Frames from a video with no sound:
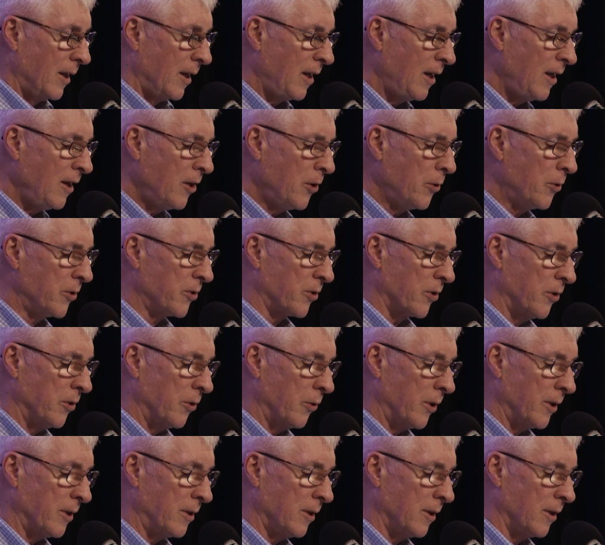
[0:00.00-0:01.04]
he who is
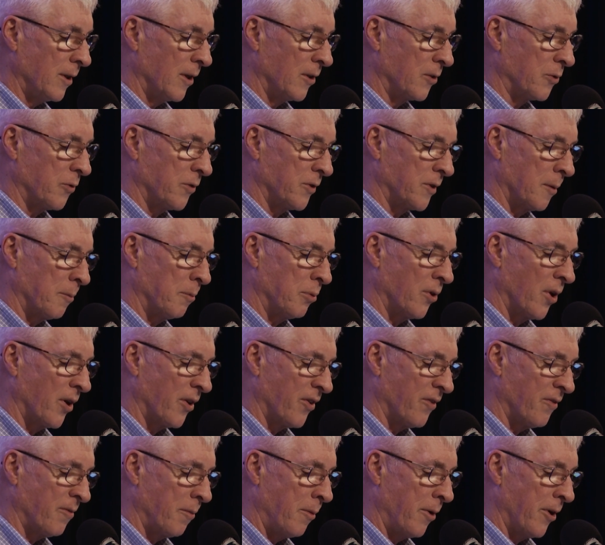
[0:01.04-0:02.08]
anointing us with the
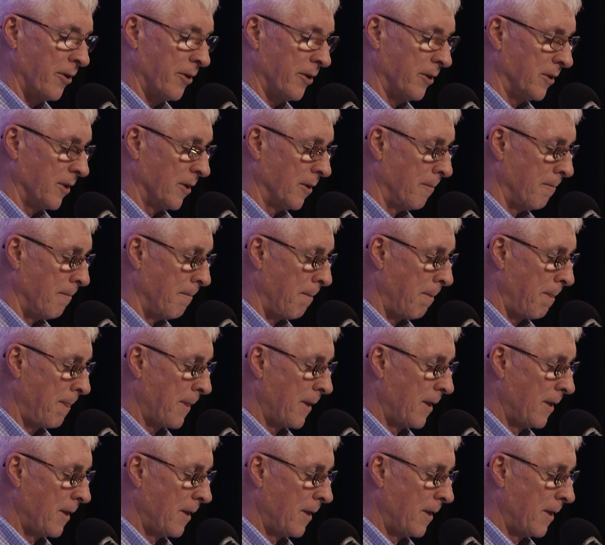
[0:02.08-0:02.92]
blood of martyrdom.